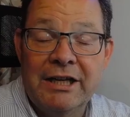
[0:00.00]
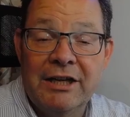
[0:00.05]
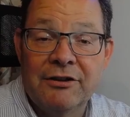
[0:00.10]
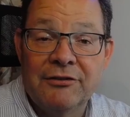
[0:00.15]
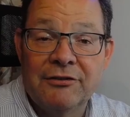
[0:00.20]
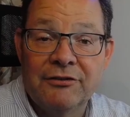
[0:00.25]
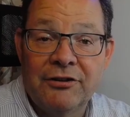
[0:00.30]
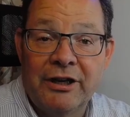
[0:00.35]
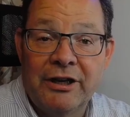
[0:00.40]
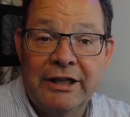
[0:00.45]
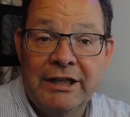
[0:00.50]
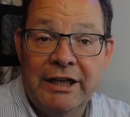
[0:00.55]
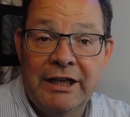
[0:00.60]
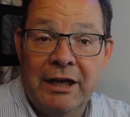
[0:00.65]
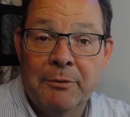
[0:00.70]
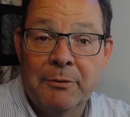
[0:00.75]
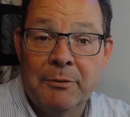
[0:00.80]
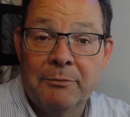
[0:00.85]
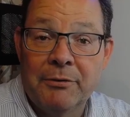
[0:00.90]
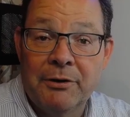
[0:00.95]
signing up
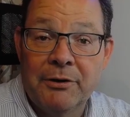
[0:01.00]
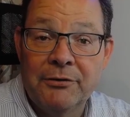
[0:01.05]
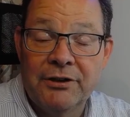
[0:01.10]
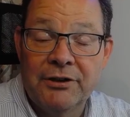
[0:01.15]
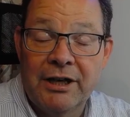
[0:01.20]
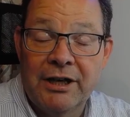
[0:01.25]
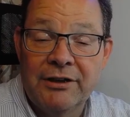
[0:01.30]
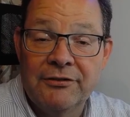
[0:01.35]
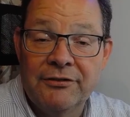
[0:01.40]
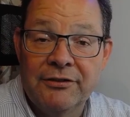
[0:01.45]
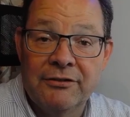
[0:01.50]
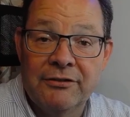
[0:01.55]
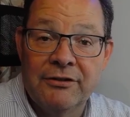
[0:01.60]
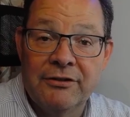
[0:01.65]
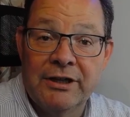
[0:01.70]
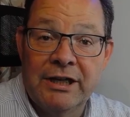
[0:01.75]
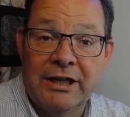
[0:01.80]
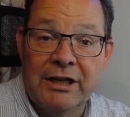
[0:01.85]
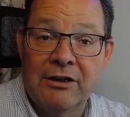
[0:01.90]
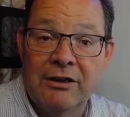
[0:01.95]
process and
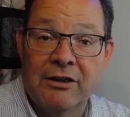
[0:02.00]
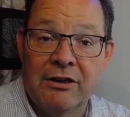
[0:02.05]
the